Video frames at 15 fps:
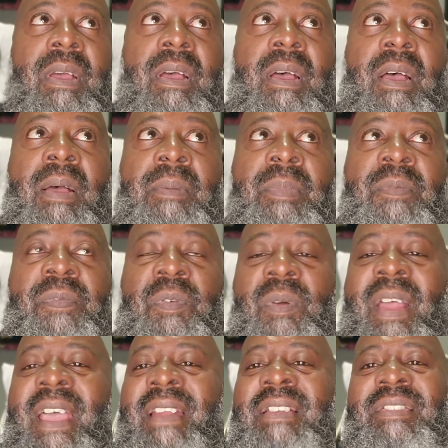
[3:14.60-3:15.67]
But for
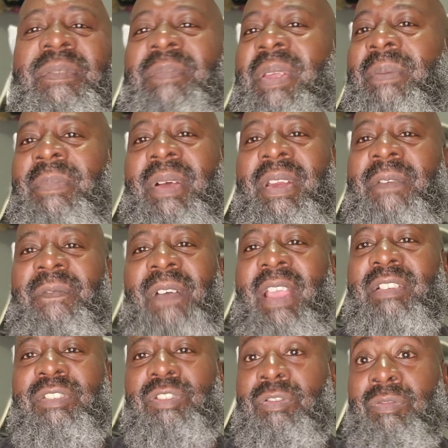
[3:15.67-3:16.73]
Ryan, it's a big money
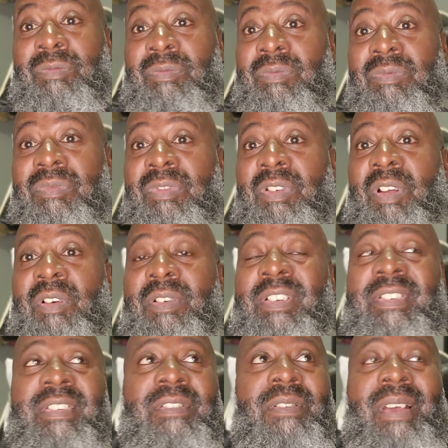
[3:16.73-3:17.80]
fight, too. You know,
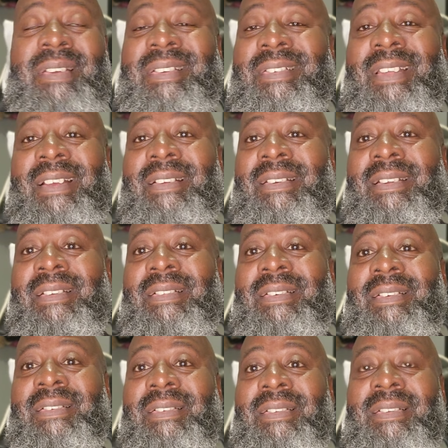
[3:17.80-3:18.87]
he's just going to have to take
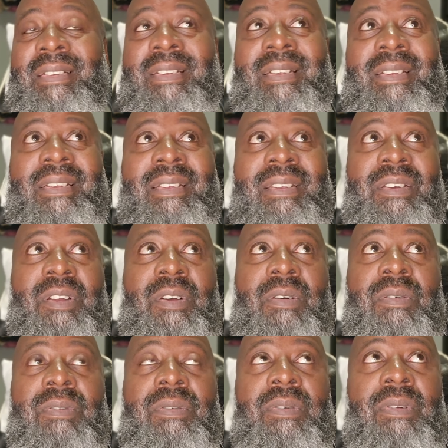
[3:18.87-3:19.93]
another, you
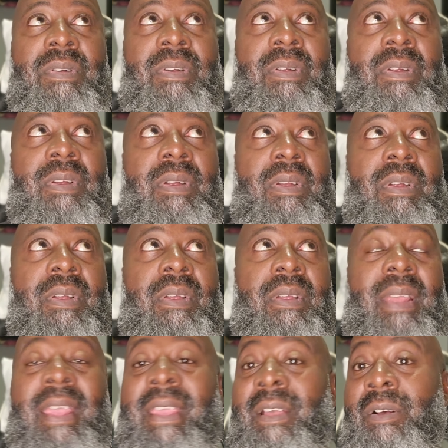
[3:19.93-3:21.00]
know,
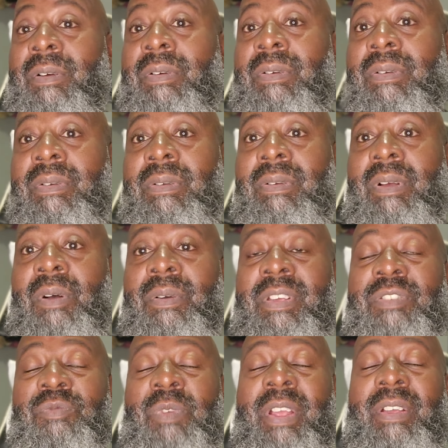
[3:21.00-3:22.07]
L on
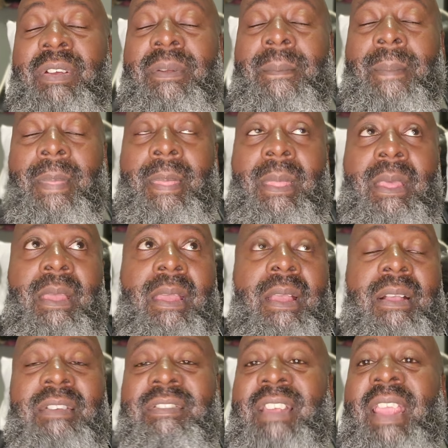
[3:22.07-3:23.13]
his record.
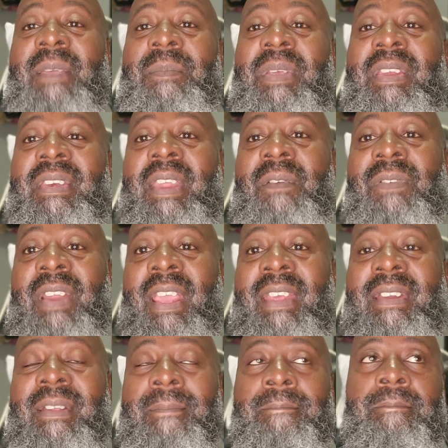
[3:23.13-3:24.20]
Because he ain't beating Devin
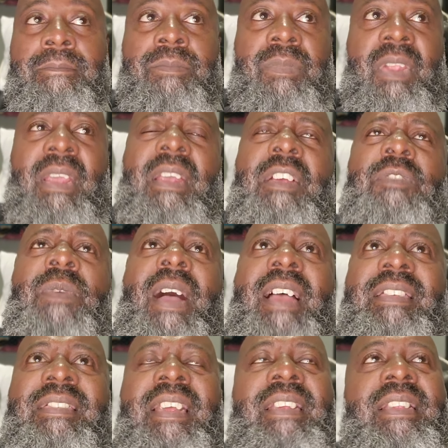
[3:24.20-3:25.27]
Haney. Here's why
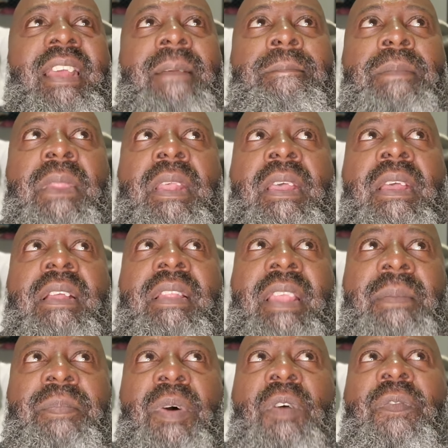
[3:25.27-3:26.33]
I say that.
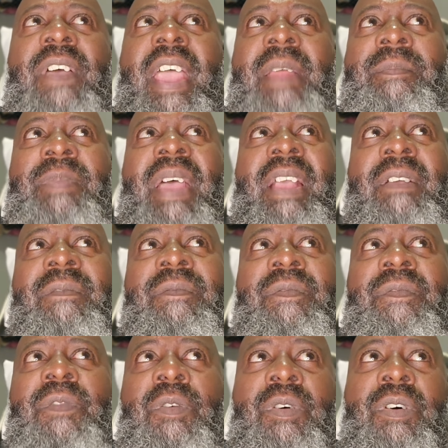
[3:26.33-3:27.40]
They both had back and
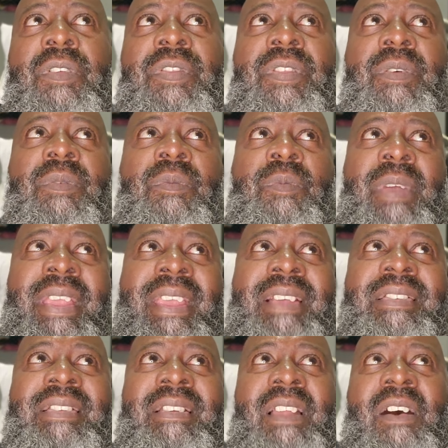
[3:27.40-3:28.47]
forth
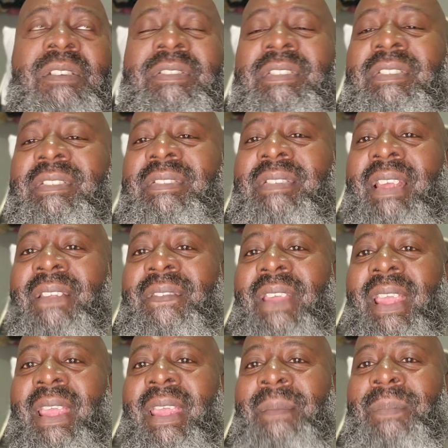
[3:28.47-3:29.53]
wins and losses in
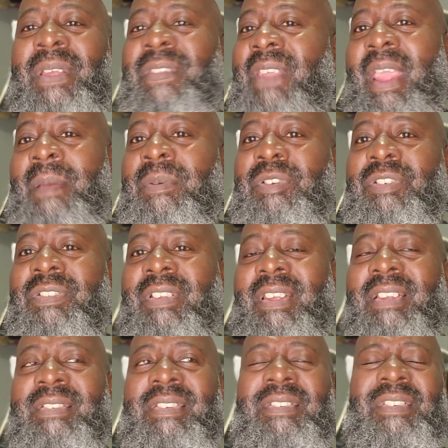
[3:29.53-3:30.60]
the amateurs
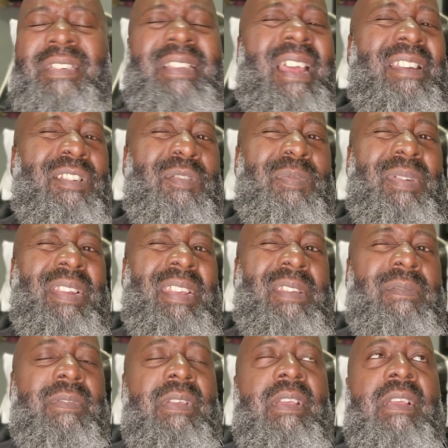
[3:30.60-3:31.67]
against each other, I do
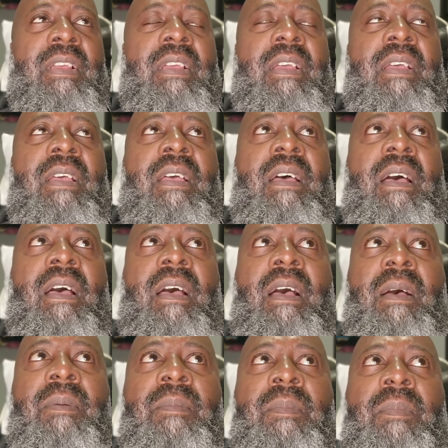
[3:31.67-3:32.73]
believe.
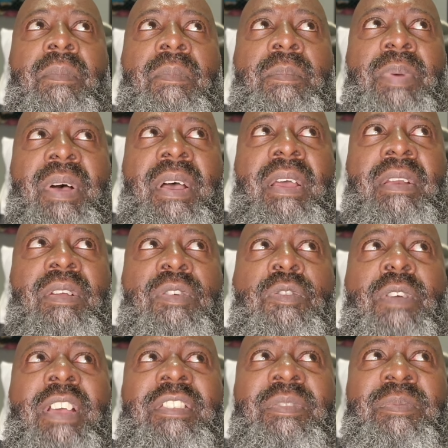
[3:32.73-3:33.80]
But
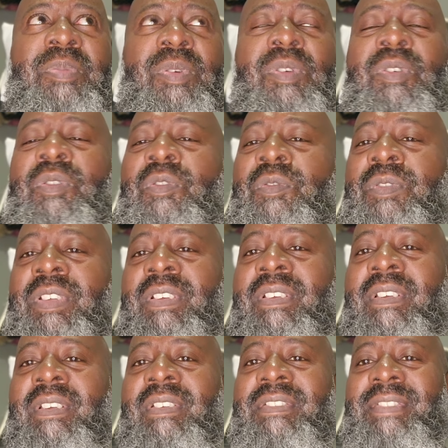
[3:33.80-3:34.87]
who has improved
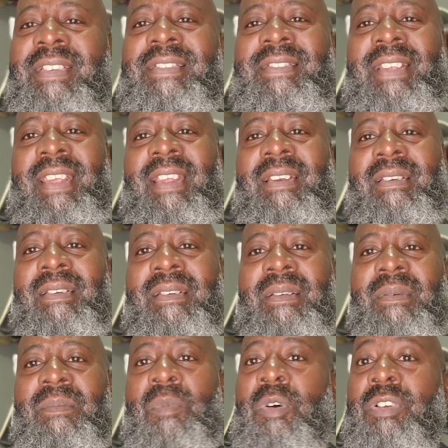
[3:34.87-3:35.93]
since then?
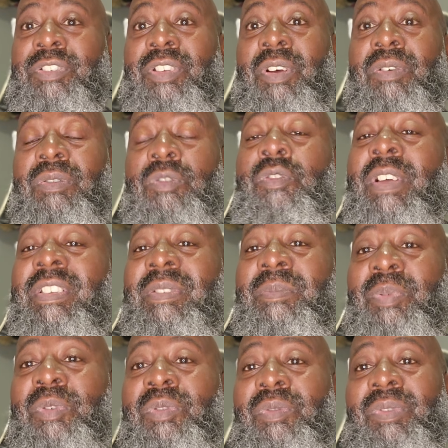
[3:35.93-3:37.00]
More so. Who has
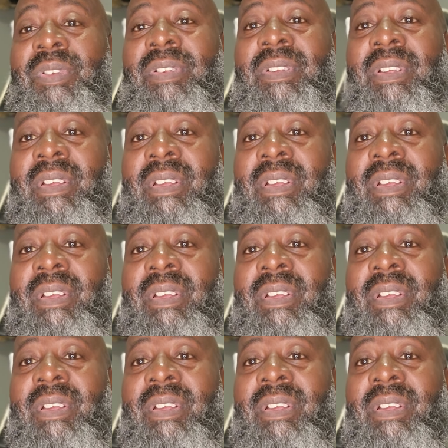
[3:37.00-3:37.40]
improved?